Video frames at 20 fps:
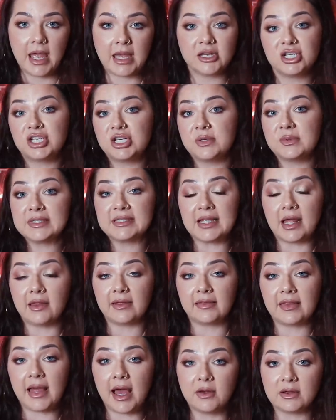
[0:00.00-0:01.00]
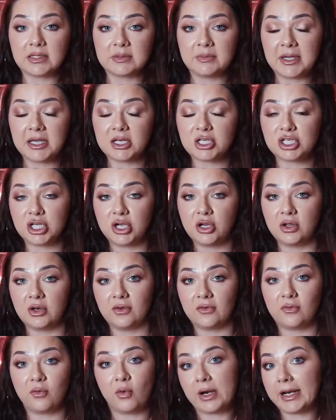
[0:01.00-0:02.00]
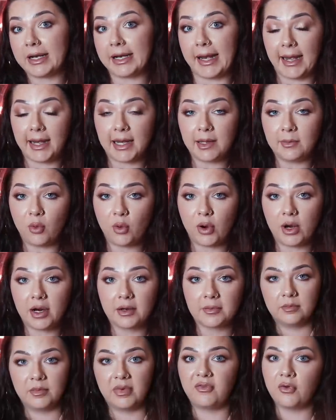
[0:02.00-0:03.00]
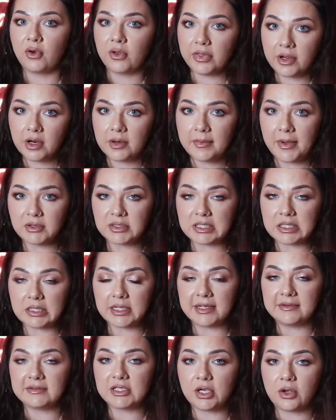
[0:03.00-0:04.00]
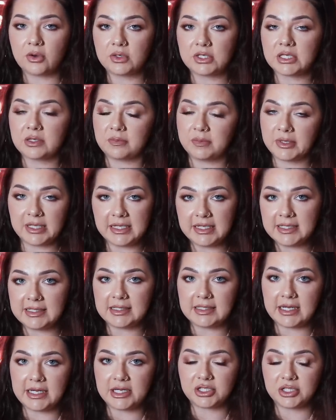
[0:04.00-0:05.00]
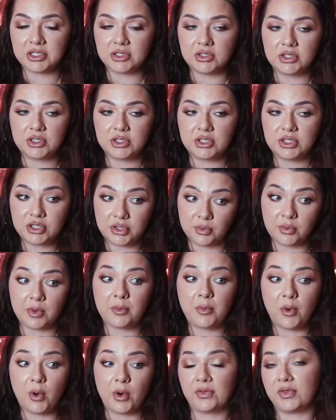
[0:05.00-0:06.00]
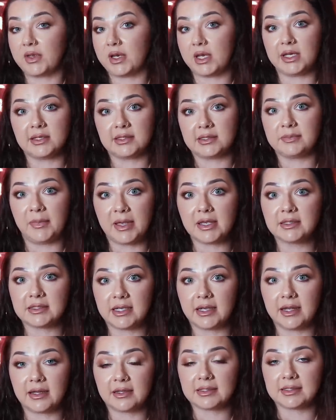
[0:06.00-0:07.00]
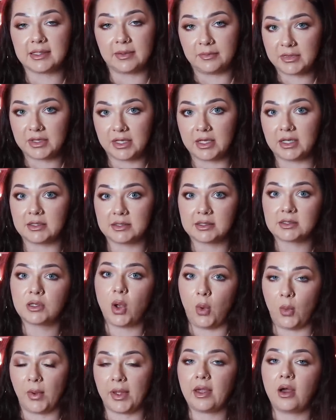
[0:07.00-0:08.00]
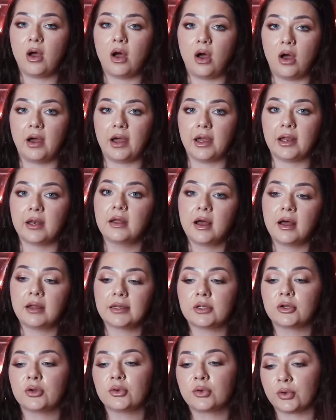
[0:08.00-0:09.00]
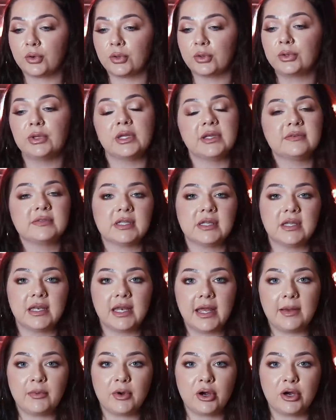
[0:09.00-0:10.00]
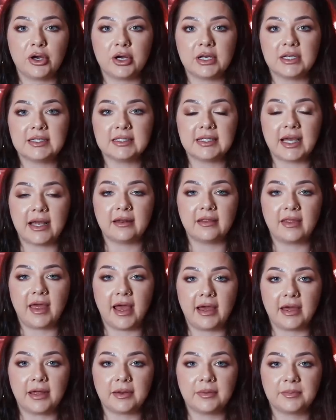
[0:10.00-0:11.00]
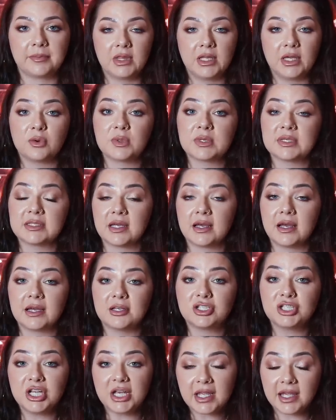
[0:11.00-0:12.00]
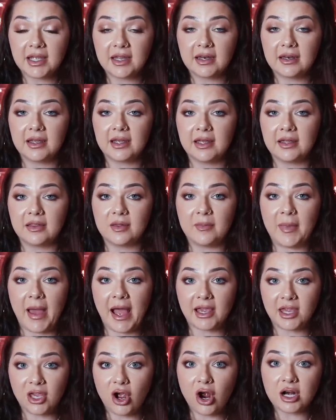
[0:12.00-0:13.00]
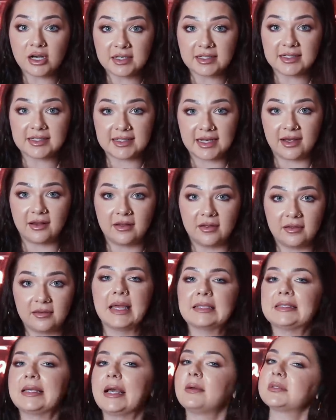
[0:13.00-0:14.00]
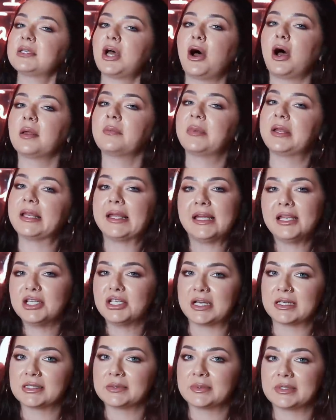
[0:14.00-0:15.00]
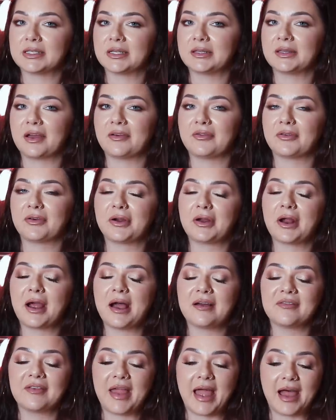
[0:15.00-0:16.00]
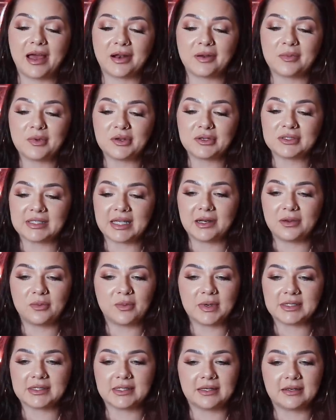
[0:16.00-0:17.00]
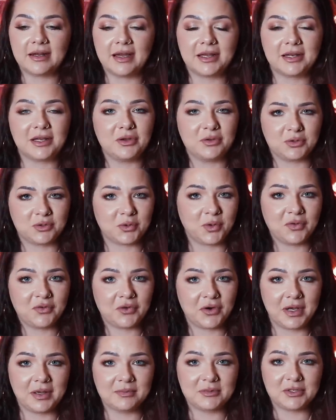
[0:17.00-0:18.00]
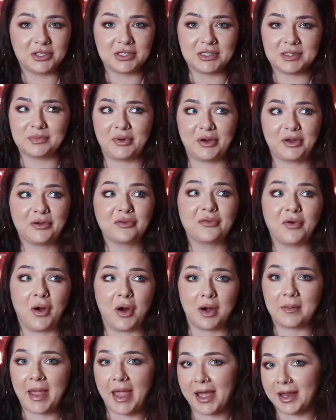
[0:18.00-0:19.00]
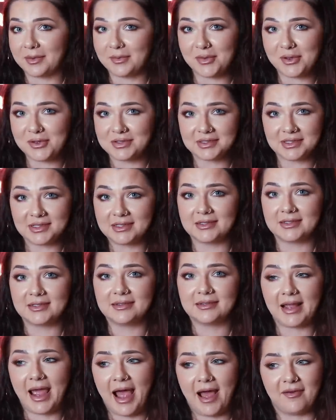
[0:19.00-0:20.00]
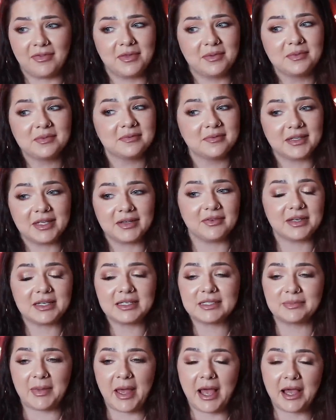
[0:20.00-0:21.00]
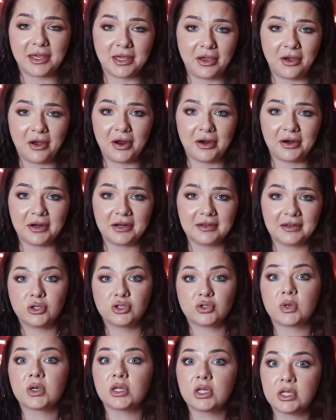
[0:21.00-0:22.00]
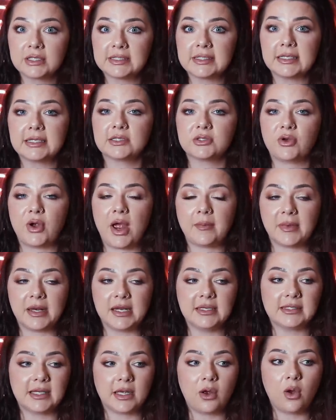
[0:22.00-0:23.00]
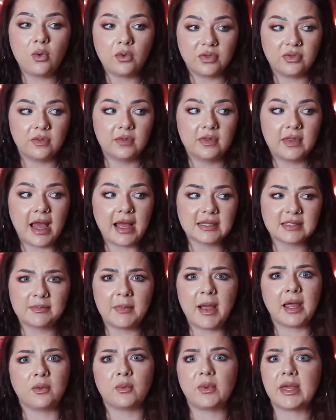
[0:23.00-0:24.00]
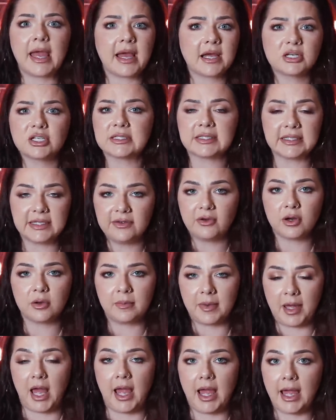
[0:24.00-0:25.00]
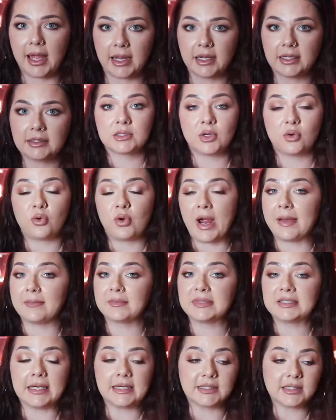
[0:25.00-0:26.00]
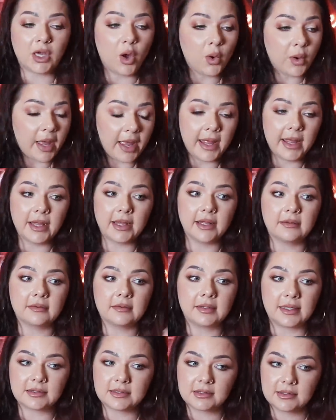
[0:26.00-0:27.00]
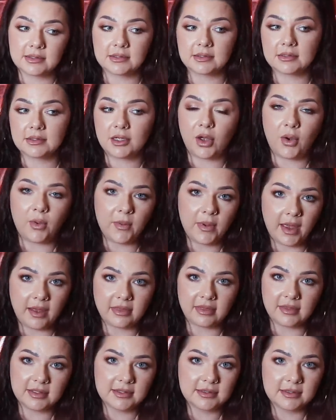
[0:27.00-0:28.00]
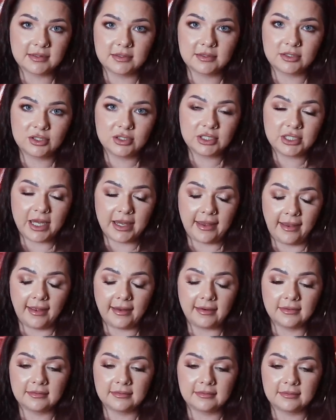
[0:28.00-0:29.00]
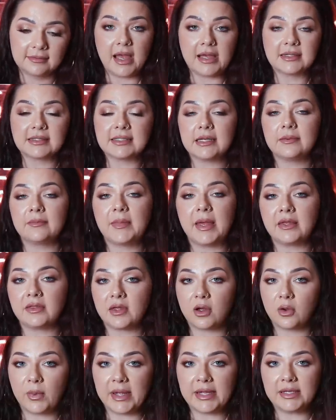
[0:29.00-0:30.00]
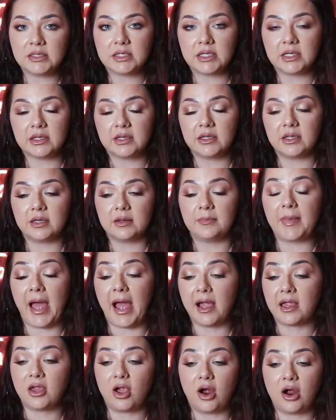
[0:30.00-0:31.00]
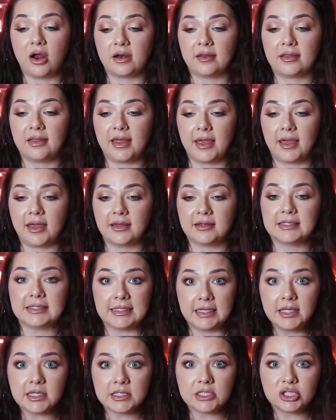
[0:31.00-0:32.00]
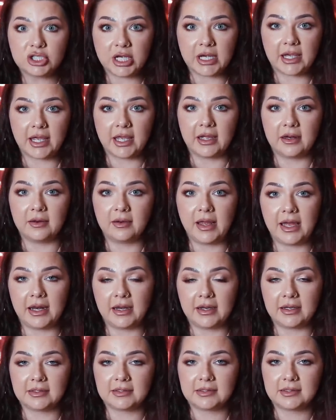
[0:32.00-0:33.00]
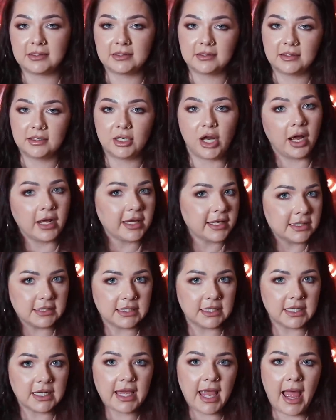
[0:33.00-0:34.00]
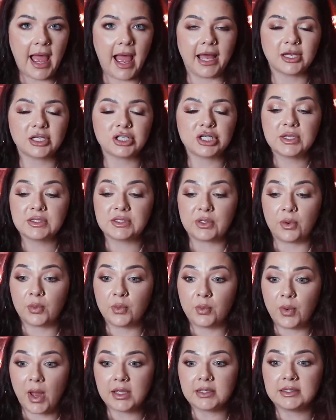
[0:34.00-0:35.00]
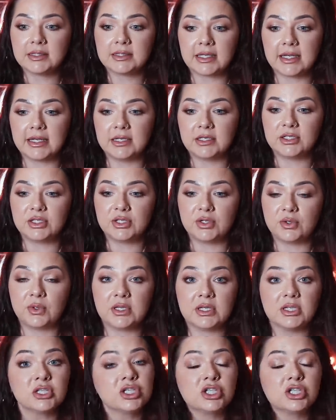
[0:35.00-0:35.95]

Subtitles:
and she was selling the house because she couldn't afford it anymore. Before they're about to leave to go to the police station to report that he's missing and something's going on, a little girl who lives in the neighborhood said that there was a chicken in the backyard still. It sounds odd, but Ejaz was a lover of animals, and it wasn't unusual for him to just bring farm animals and have them live in his backyard. Jordan looks at his grandma and he's like, oh, that's mine. We can't just leave her behind. So Graham says, okay, let's go get this chicken. As they make their way to the backyard, they see this chicken and it's not easy to catch. So it runs into this